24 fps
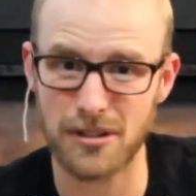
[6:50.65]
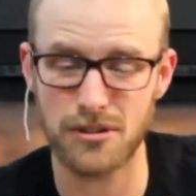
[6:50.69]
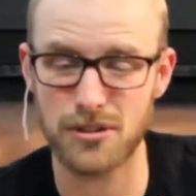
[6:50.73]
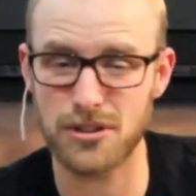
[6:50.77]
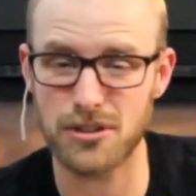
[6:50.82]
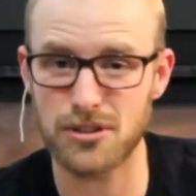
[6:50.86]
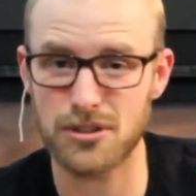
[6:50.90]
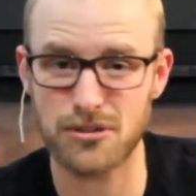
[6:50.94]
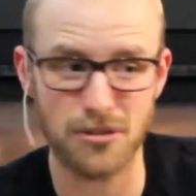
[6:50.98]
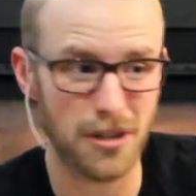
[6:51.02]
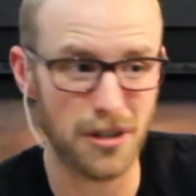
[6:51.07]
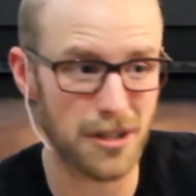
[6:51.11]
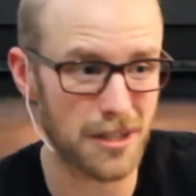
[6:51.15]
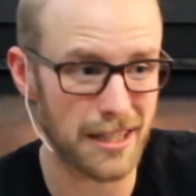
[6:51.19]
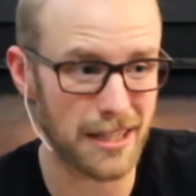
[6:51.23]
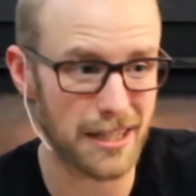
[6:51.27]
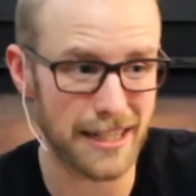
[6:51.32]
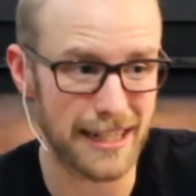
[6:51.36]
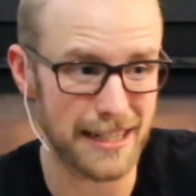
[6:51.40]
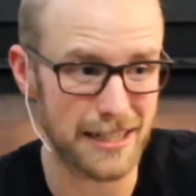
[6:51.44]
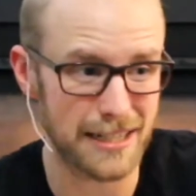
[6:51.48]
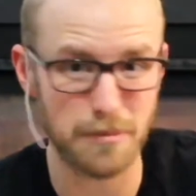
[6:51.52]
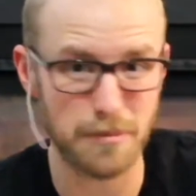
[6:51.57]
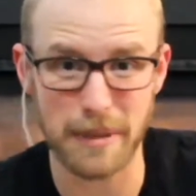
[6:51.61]
are
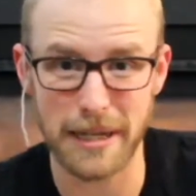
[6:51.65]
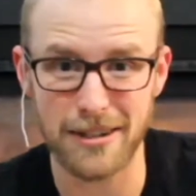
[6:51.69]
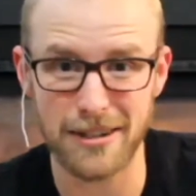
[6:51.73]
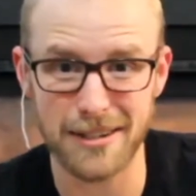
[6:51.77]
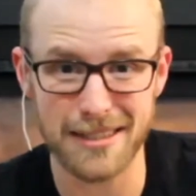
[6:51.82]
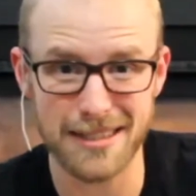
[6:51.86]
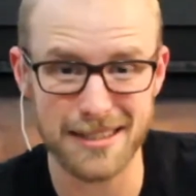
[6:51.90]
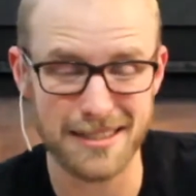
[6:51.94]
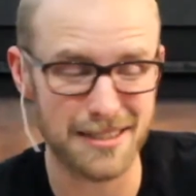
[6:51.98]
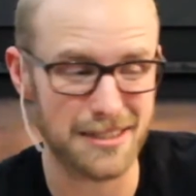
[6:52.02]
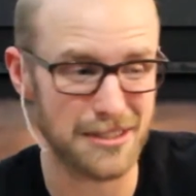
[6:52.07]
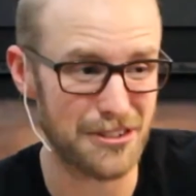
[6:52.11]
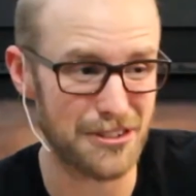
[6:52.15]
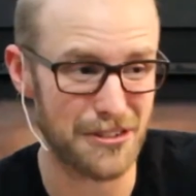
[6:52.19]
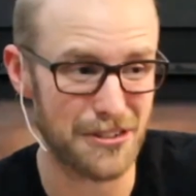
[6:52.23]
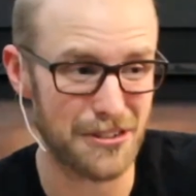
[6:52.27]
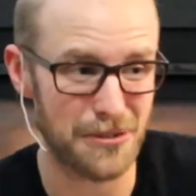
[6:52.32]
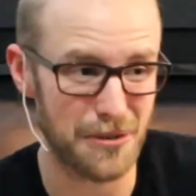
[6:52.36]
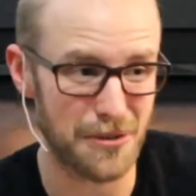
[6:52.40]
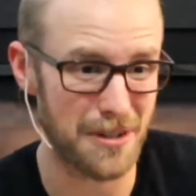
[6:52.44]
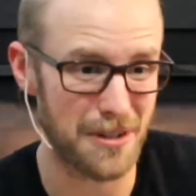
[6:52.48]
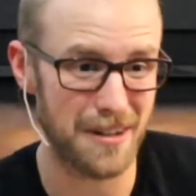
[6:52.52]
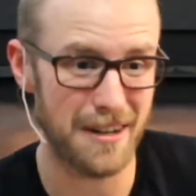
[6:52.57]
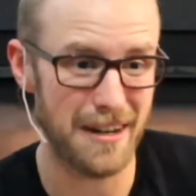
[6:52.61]
struggling as parents
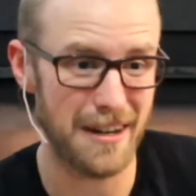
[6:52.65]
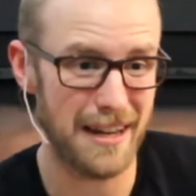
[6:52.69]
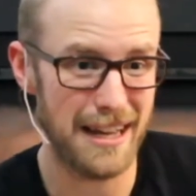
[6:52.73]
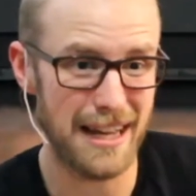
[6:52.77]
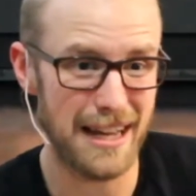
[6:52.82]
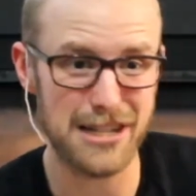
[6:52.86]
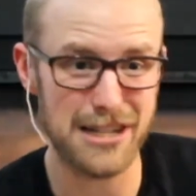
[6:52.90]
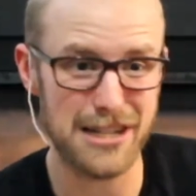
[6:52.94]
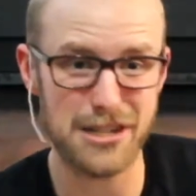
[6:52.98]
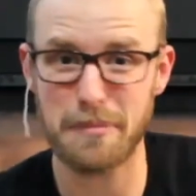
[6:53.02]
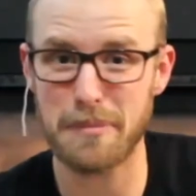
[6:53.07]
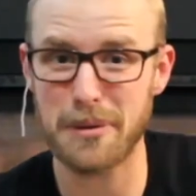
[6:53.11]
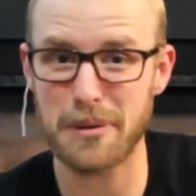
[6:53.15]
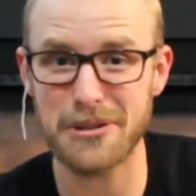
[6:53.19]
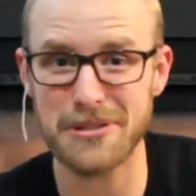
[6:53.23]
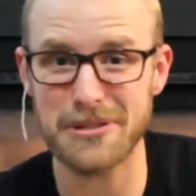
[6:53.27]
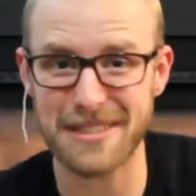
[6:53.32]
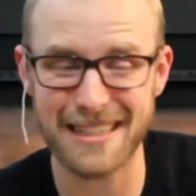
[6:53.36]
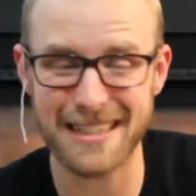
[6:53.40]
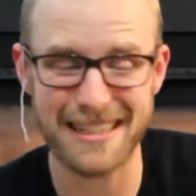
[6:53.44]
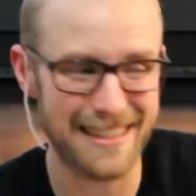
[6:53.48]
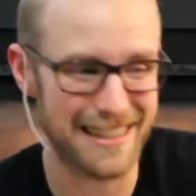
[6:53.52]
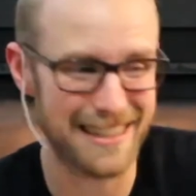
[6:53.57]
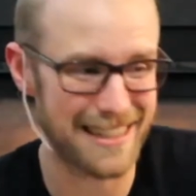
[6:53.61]
or as a
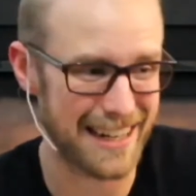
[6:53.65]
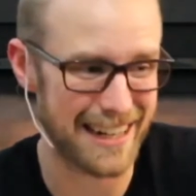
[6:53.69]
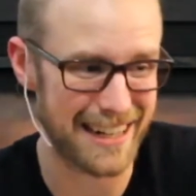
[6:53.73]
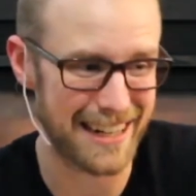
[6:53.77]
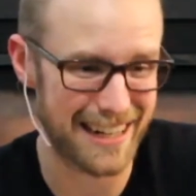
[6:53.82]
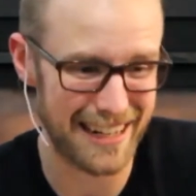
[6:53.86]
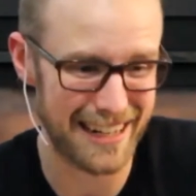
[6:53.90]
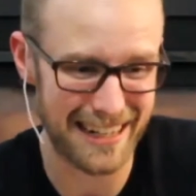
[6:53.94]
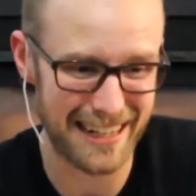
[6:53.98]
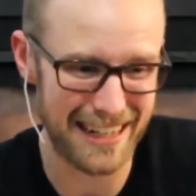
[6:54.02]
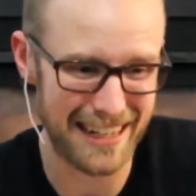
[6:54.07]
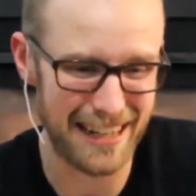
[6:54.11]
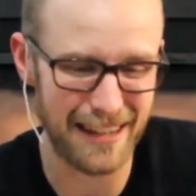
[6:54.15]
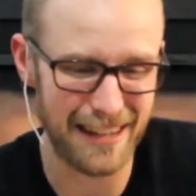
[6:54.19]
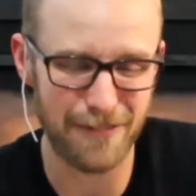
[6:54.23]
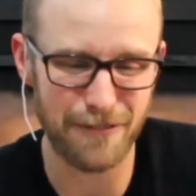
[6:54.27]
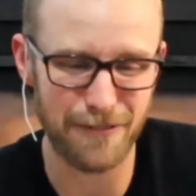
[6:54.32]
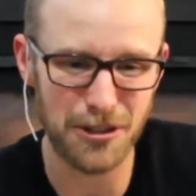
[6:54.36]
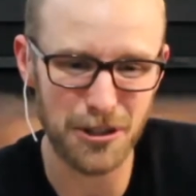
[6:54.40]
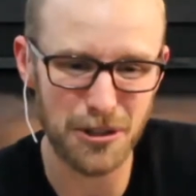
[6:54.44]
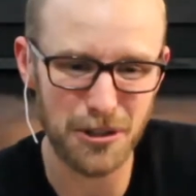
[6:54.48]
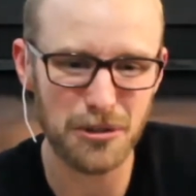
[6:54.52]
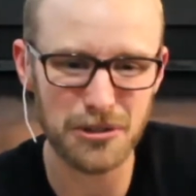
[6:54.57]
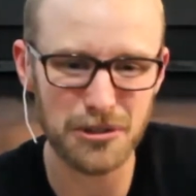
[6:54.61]
person, like
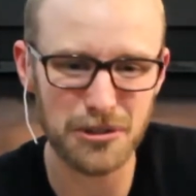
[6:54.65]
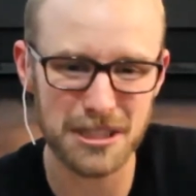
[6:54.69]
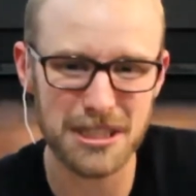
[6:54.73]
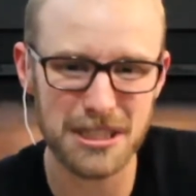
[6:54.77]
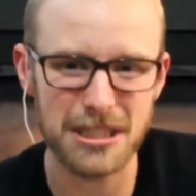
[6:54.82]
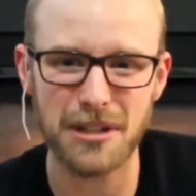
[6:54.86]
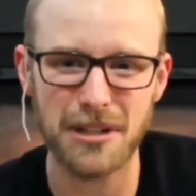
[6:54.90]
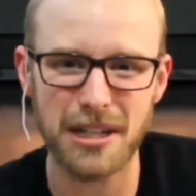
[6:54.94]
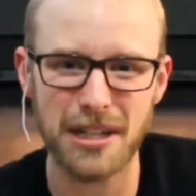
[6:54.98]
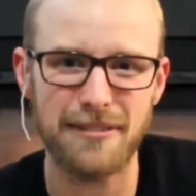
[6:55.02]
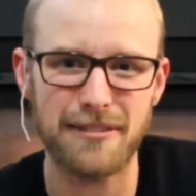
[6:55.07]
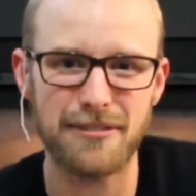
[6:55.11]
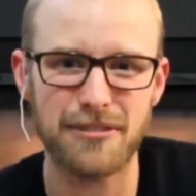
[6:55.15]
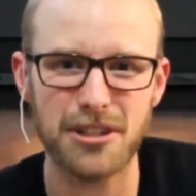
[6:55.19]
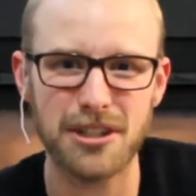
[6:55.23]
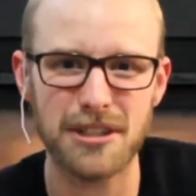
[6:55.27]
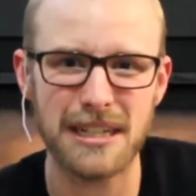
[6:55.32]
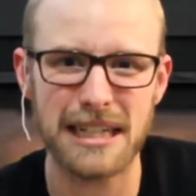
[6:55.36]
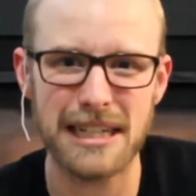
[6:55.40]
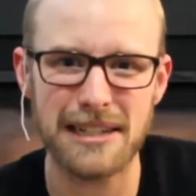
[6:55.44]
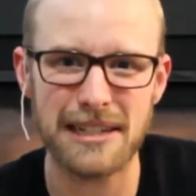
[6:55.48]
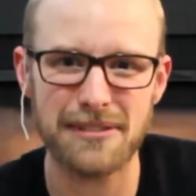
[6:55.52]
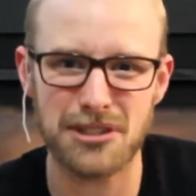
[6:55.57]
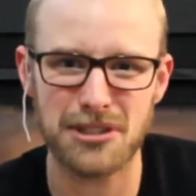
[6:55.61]
if you'll still give
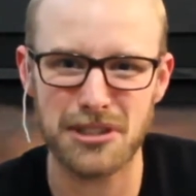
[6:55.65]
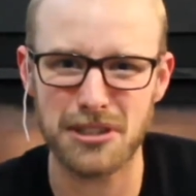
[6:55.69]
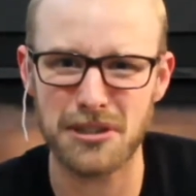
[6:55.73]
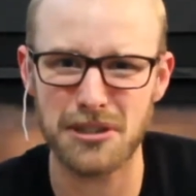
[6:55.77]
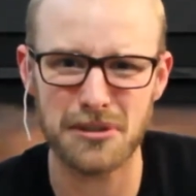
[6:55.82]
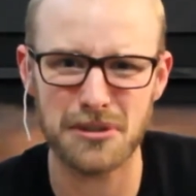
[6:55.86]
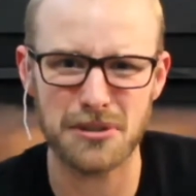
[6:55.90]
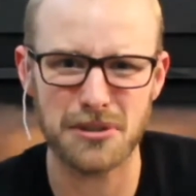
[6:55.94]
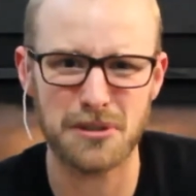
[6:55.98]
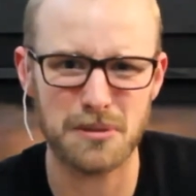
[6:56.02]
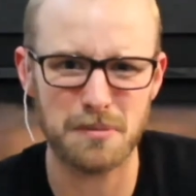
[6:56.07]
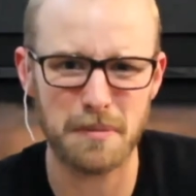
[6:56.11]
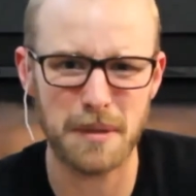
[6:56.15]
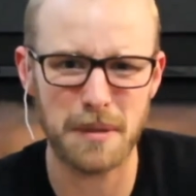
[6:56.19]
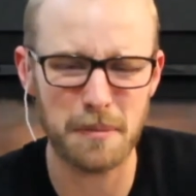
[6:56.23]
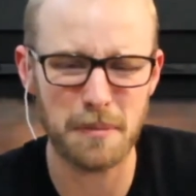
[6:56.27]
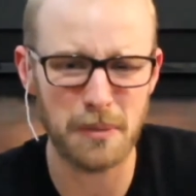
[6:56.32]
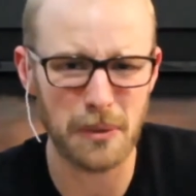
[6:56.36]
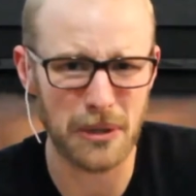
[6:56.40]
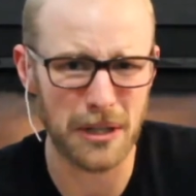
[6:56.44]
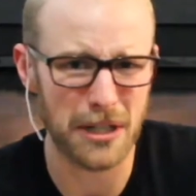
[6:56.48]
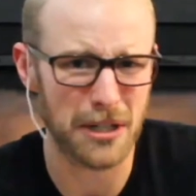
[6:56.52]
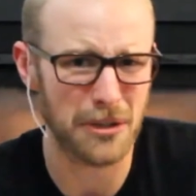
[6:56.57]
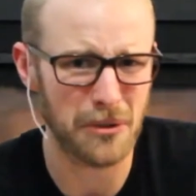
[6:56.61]
good gifts to those
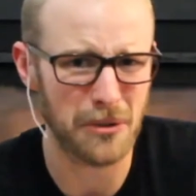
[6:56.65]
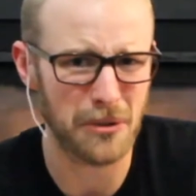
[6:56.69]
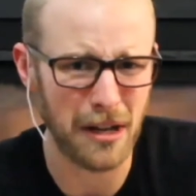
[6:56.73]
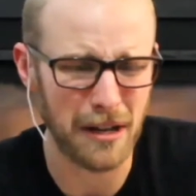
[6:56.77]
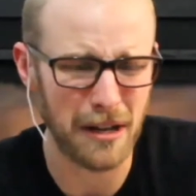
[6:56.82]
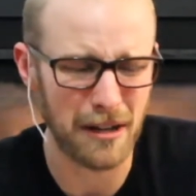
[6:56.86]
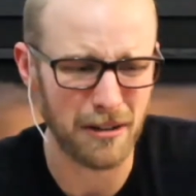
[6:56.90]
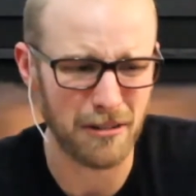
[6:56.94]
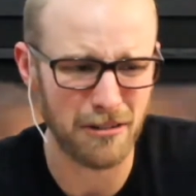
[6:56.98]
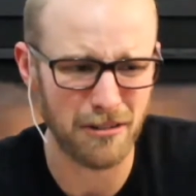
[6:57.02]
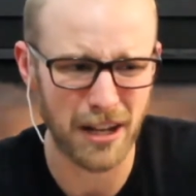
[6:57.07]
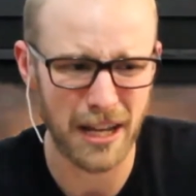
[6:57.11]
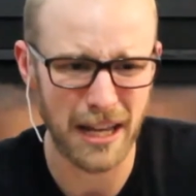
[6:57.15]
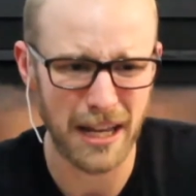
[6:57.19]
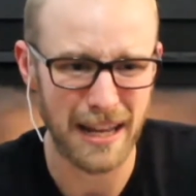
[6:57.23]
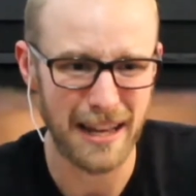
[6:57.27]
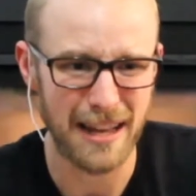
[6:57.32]
people that you love,